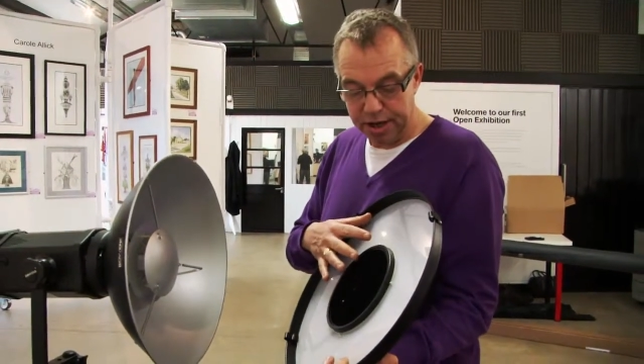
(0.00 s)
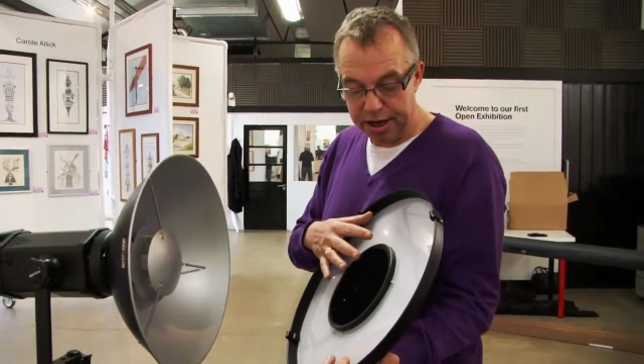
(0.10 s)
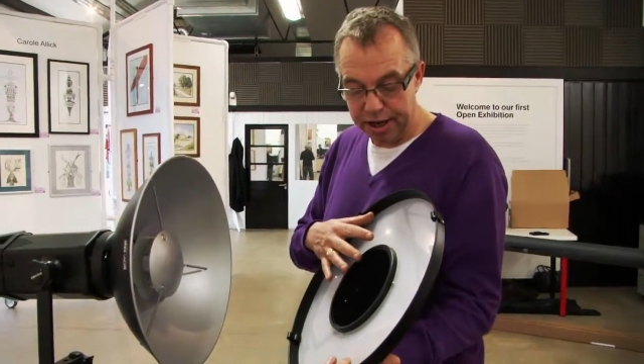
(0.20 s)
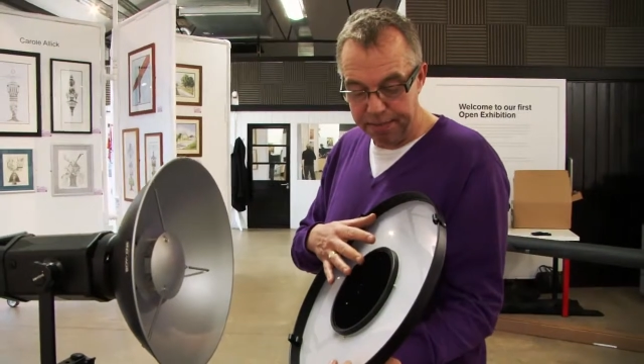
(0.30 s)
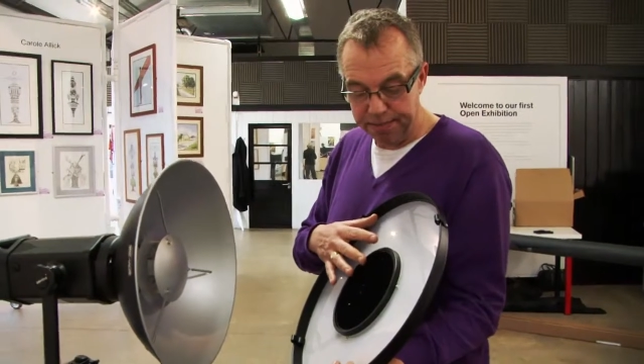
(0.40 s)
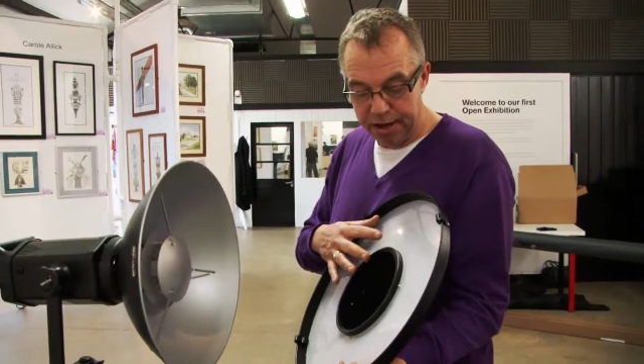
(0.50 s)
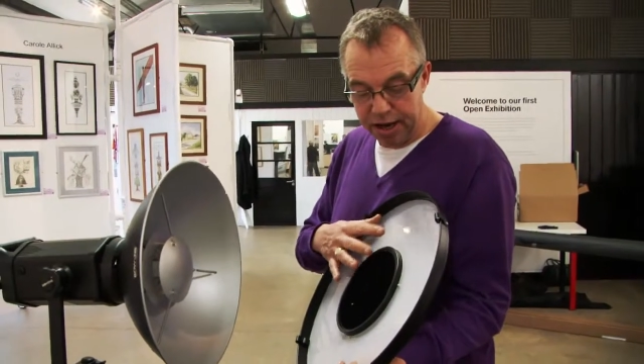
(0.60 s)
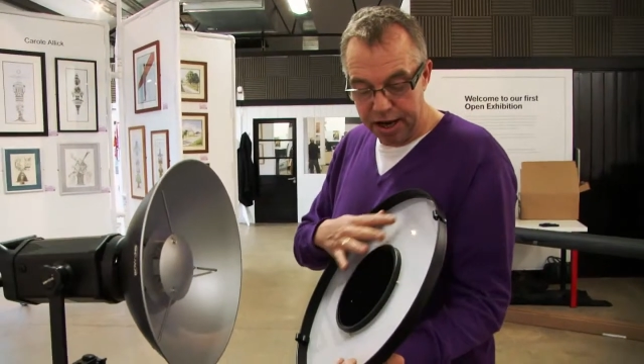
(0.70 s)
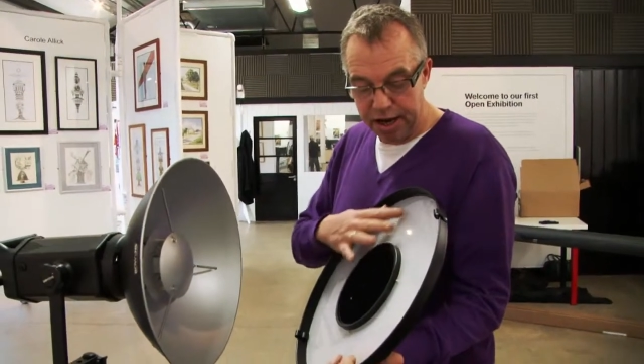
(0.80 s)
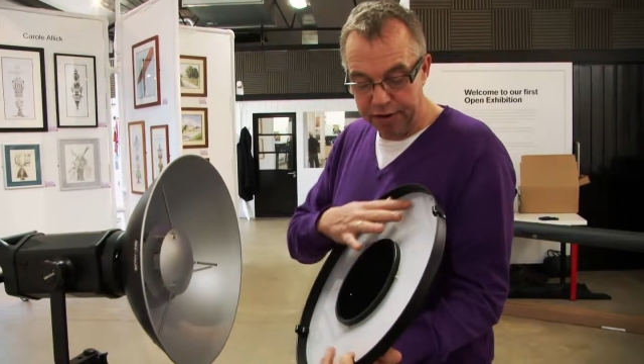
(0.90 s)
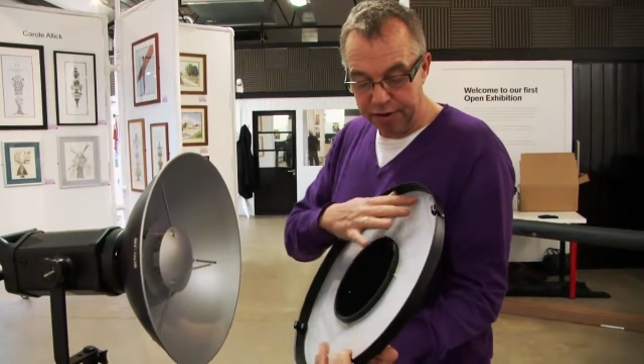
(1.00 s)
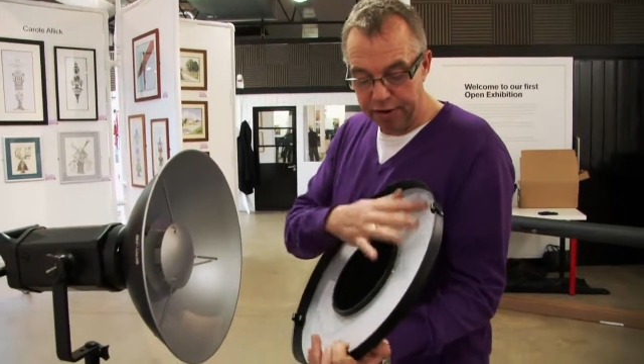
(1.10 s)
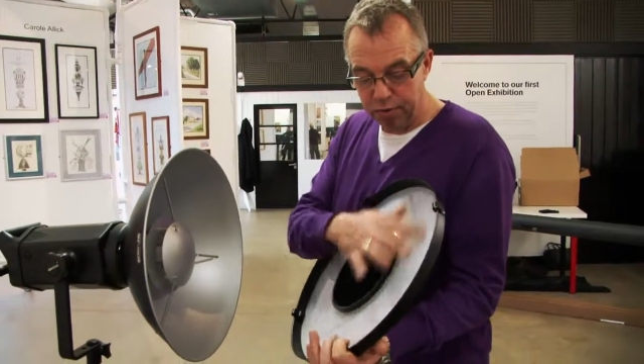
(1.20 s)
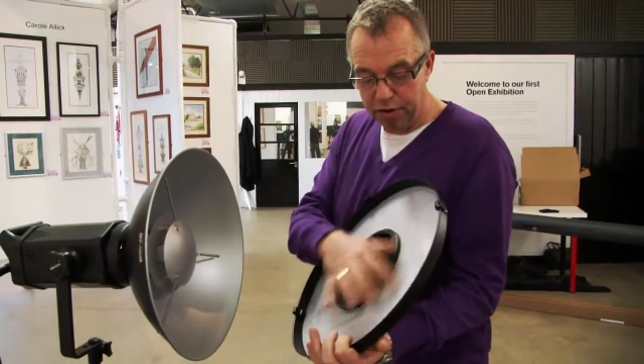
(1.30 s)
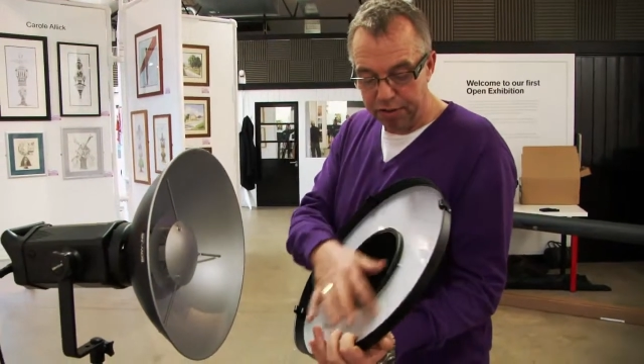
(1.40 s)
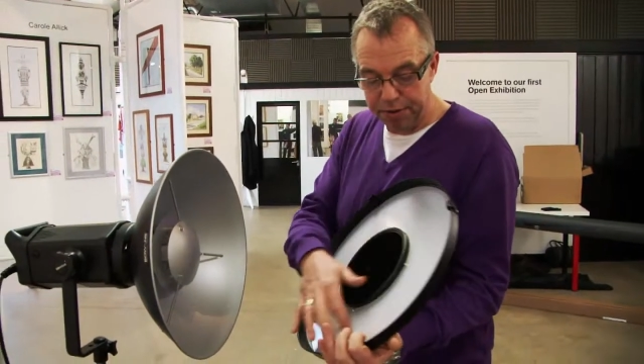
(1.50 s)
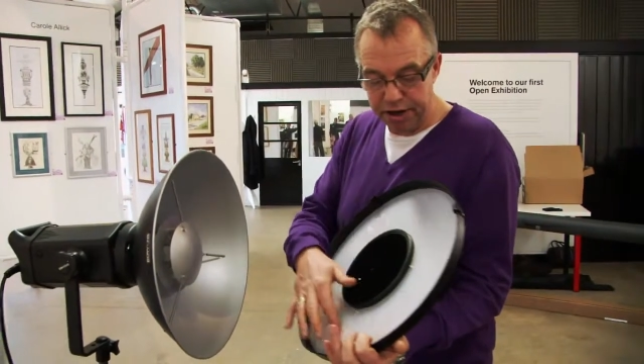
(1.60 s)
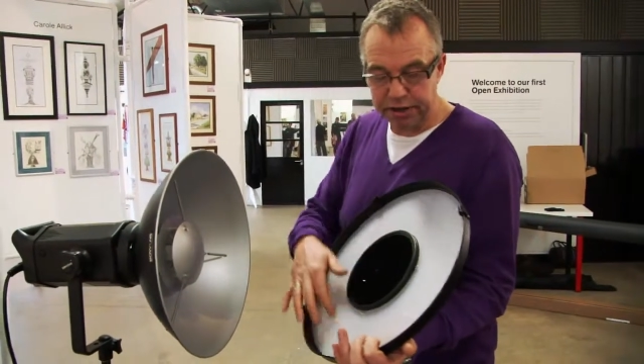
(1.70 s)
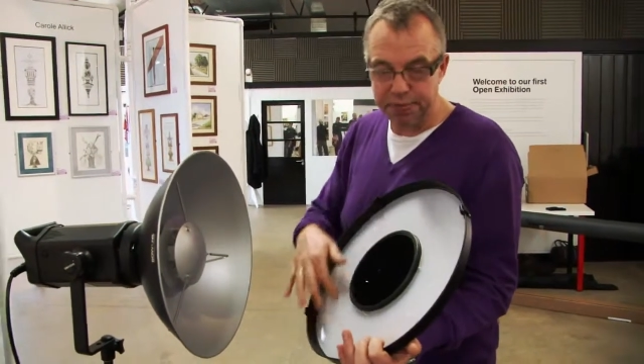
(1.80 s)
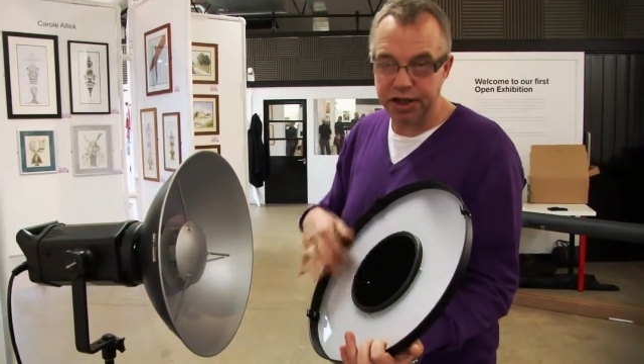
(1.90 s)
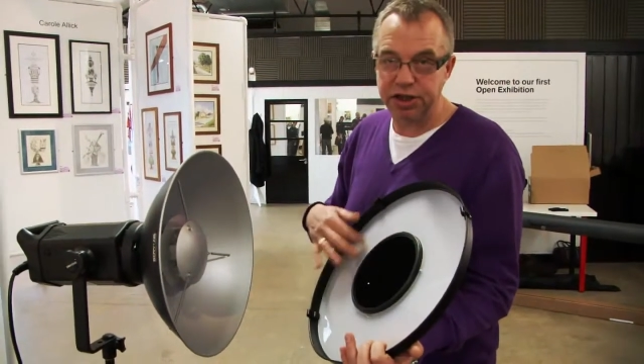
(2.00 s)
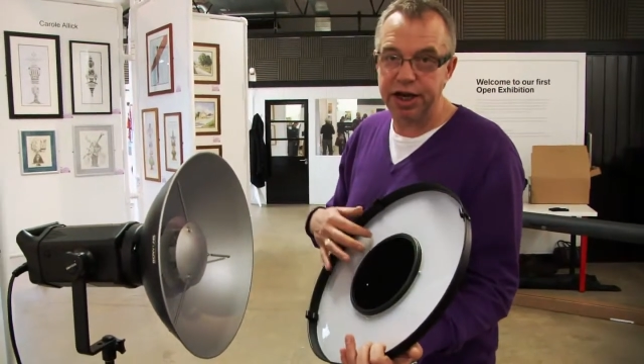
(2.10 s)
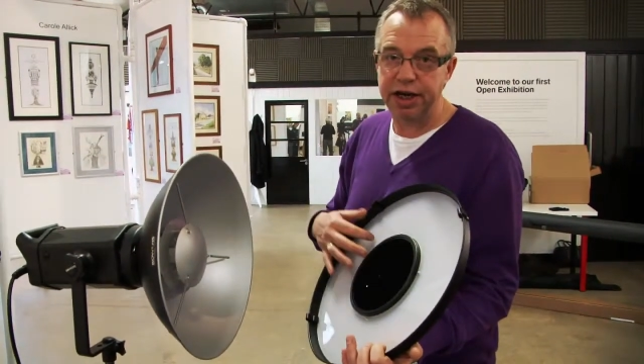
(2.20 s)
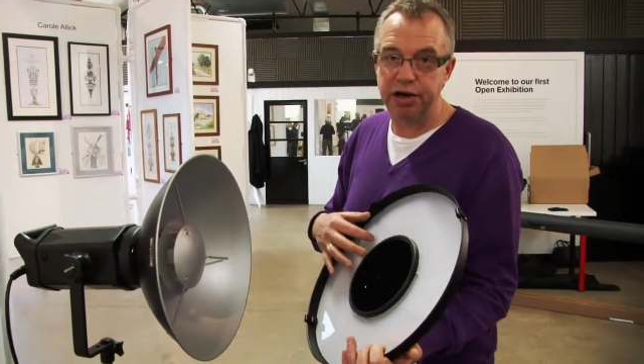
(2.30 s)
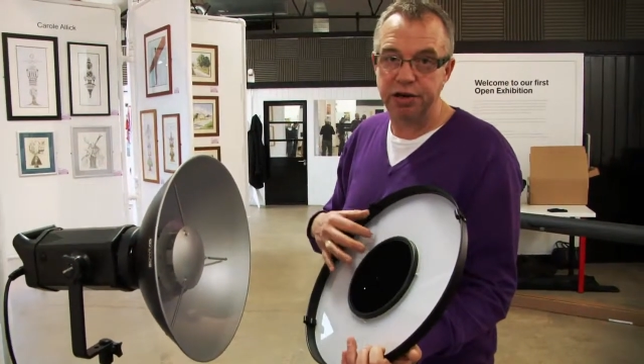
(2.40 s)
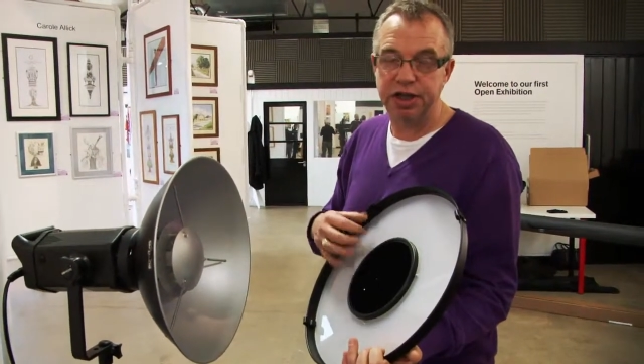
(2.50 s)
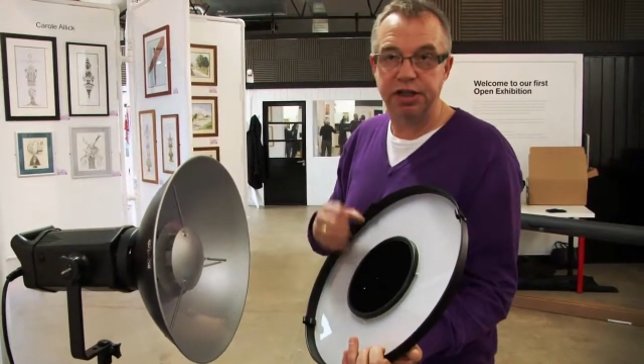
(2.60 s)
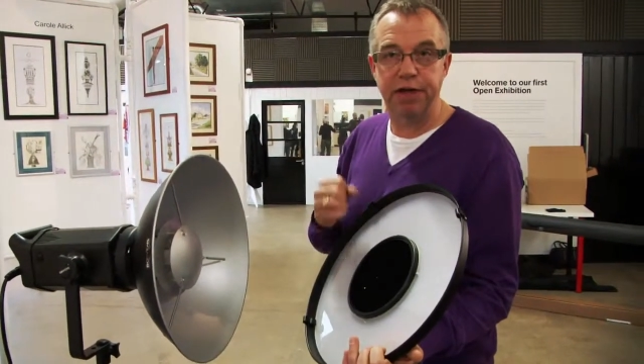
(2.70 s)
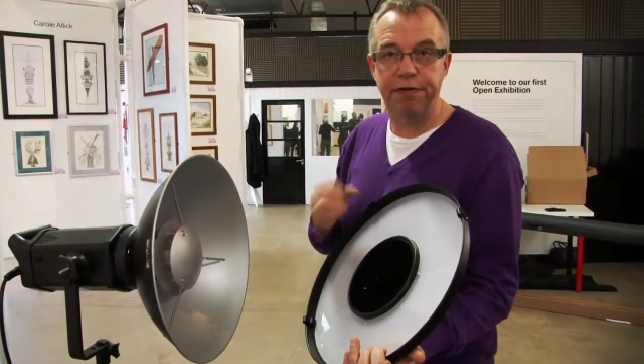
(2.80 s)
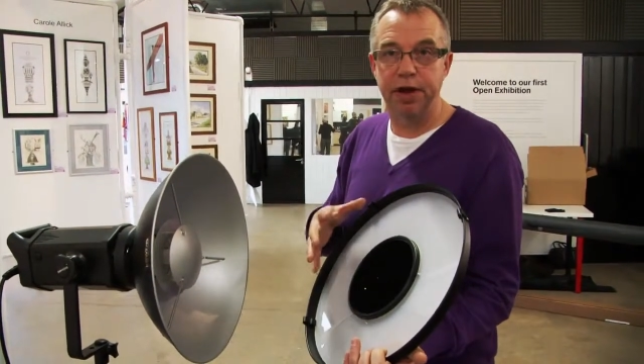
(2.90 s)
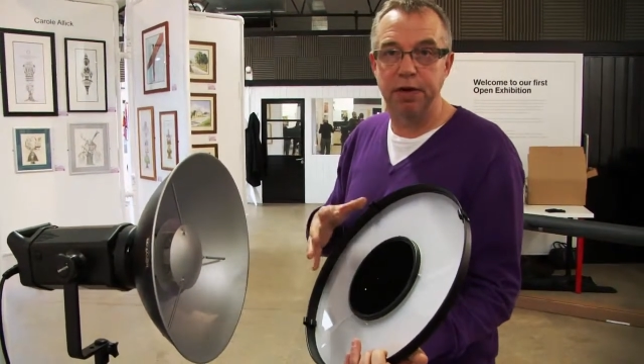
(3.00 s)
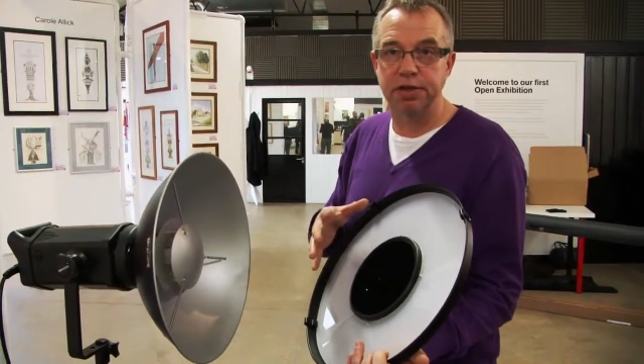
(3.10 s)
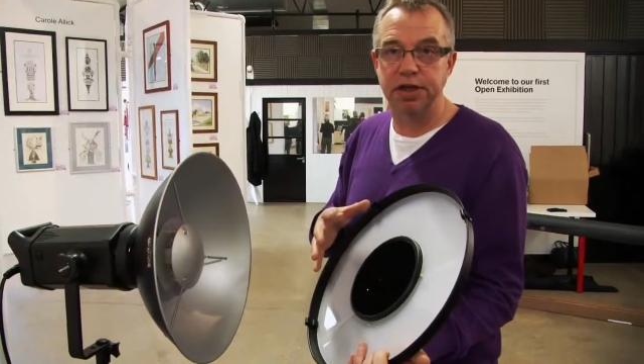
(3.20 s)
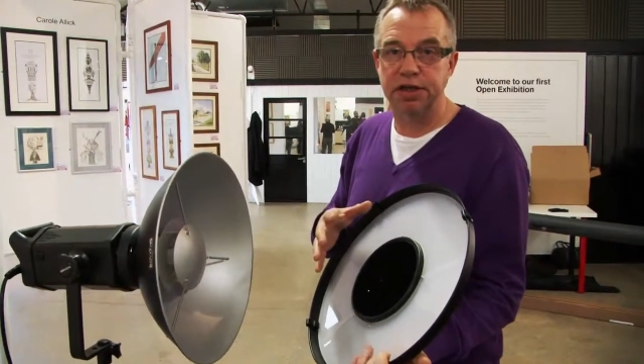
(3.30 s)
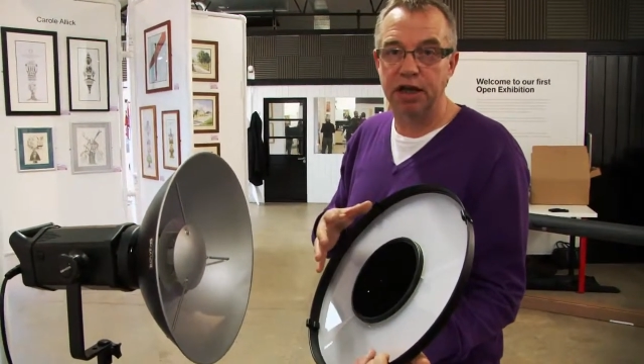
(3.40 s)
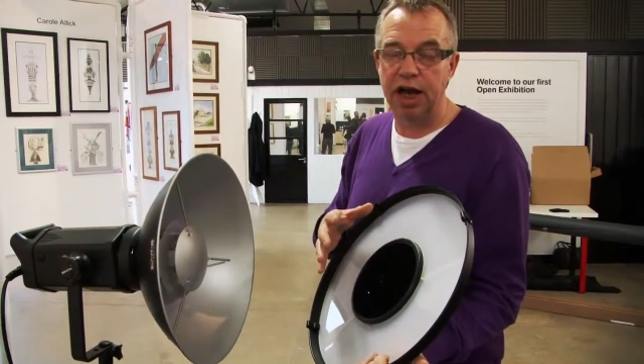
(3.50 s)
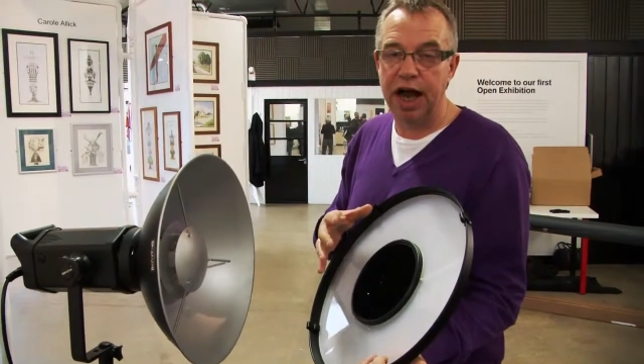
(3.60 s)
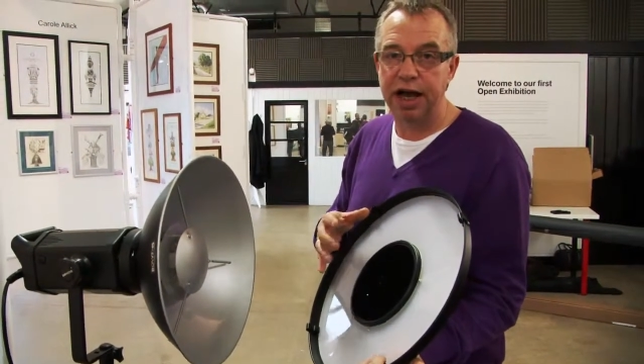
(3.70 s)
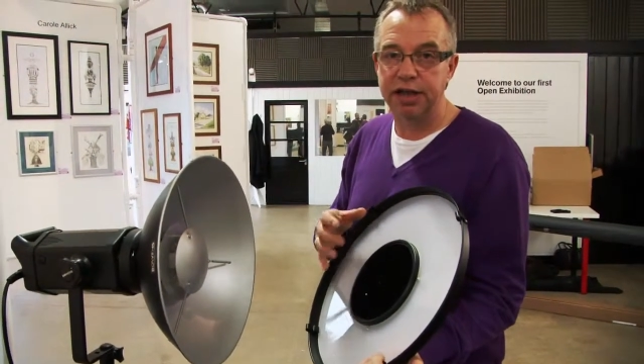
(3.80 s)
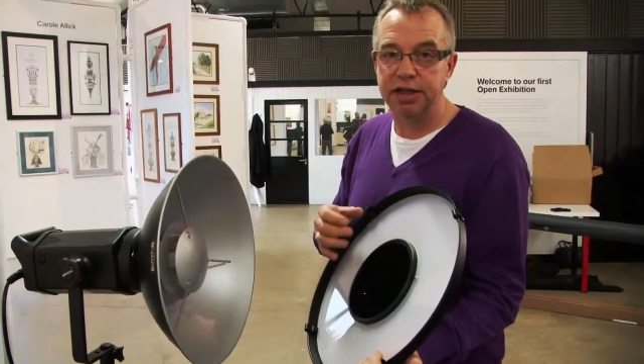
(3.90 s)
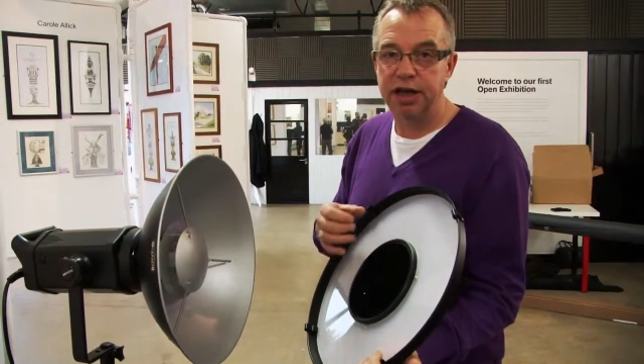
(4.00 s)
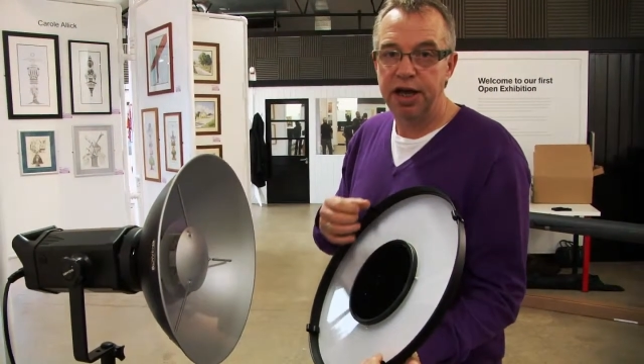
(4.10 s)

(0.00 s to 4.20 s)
And what the perspex sheet does is diffuses the light